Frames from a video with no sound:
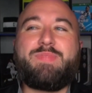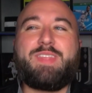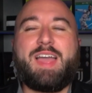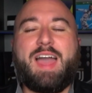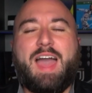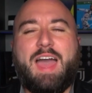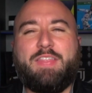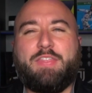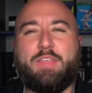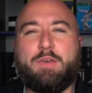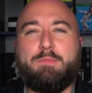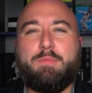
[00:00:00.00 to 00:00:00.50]

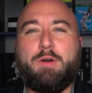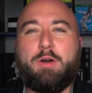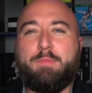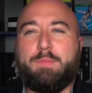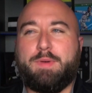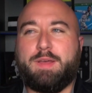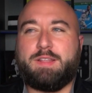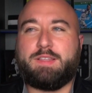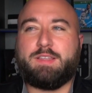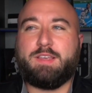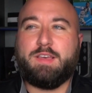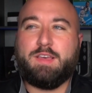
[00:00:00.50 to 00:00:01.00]
At the
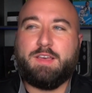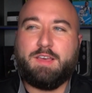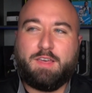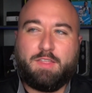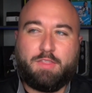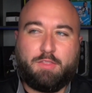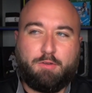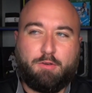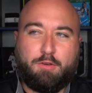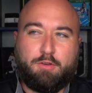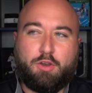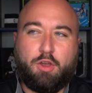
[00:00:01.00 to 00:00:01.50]
moment,
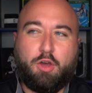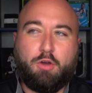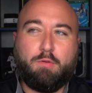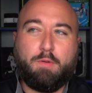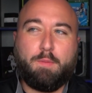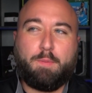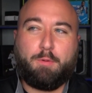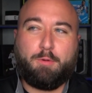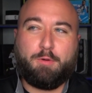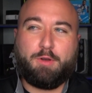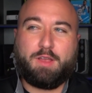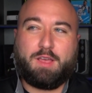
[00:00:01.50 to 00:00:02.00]
there are no
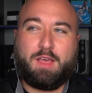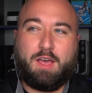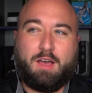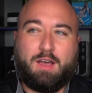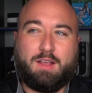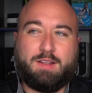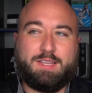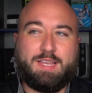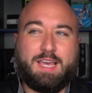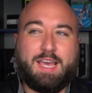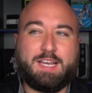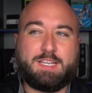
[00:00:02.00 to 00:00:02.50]
reported
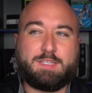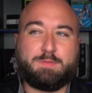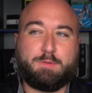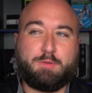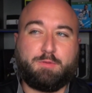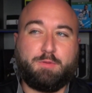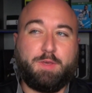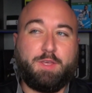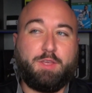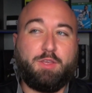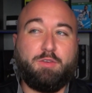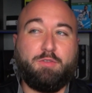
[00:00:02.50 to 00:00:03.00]
contacts
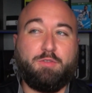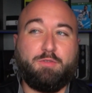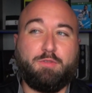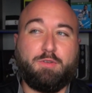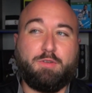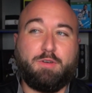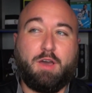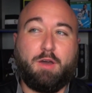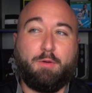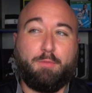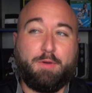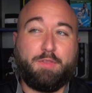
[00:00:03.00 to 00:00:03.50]
between you
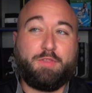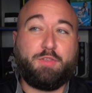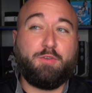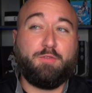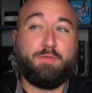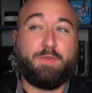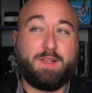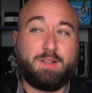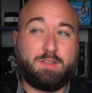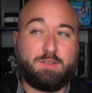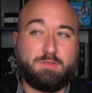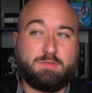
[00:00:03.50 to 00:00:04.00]
with
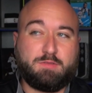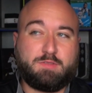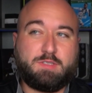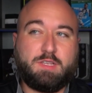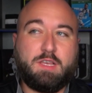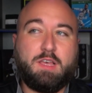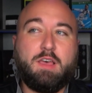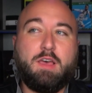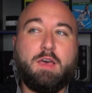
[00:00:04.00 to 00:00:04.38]
Juventus,